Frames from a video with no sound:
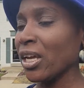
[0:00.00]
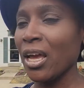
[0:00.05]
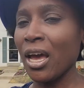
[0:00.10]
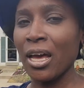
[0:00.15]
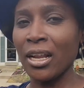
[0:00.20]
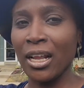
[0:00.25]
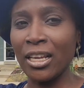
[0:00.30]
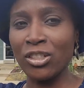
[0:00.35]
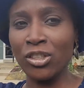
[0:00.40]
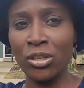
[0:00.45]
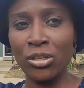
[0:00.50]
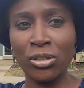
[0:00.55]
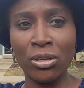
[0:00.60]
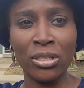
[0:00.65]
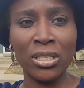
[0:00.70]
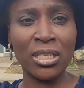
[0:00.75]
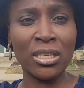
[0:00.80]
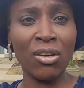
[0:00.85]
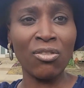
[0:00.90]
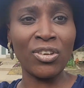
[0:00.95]
And I just saw
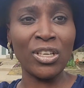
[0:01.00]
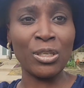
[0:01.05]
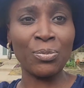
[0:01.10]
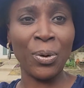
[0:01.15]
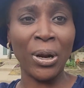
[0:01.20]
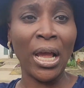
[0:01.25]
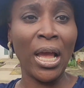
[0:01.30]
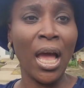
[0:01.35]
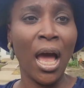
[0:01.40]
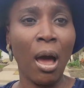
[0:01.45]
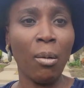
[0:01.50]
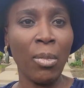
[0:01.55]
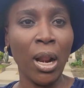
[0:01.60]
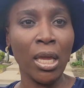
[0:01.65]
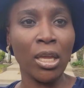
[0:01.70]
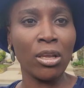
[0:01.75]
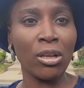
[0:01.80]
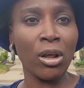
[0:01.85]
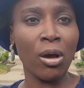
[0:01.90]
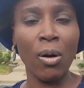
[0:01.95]
Silver Spring. I'm
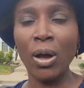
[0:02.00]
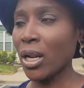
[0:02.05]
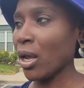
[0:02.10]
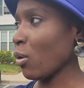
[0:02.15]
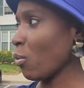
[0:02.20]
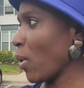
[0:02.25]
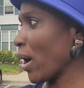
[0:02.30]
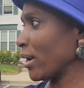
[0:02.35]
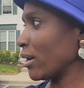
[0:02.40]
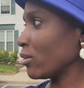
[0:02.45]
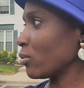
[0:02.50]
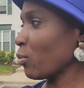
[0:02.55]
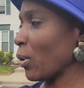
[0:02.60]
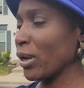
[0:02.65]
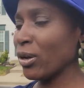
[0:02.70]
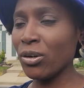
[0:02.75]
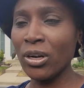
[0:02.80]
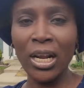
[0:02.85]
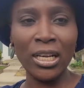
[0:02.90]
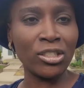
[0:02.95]
like, you know what, why, why
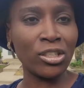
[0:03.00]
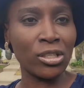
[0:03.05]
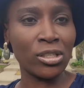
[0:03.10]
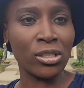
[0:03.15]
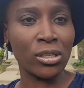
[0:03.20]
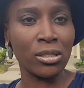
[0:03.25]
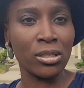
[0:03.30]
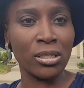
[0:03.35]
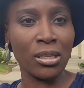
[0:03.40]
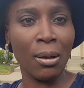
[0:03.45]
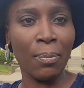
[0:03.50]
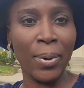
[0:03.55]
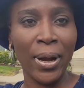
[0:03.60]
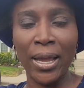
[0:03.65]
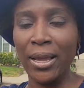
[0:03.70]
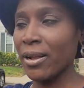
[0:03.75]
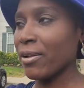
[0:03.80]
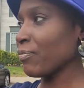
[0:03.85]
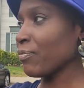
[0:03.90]
don't I just stop by?